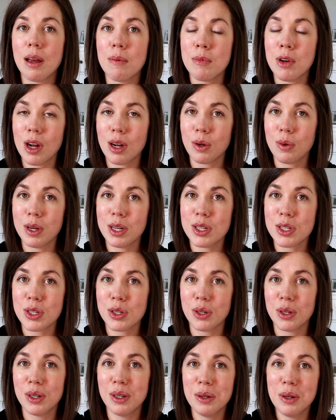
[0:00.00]
I'm not quite
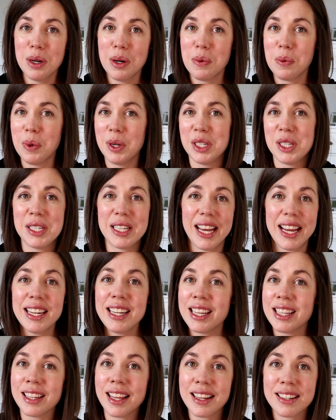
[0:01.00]
sure which
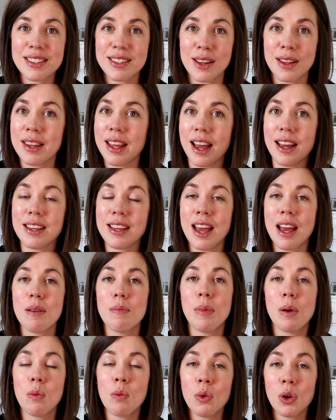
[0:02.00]
side he lands on that
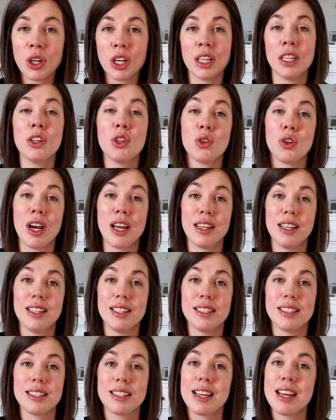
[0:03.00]
yet, but we're gonna try
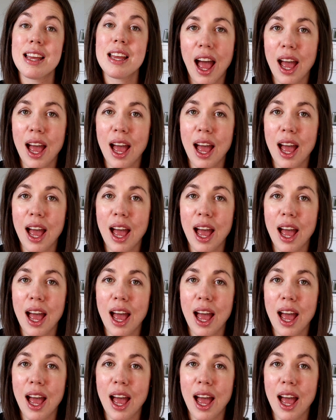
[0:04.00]
this.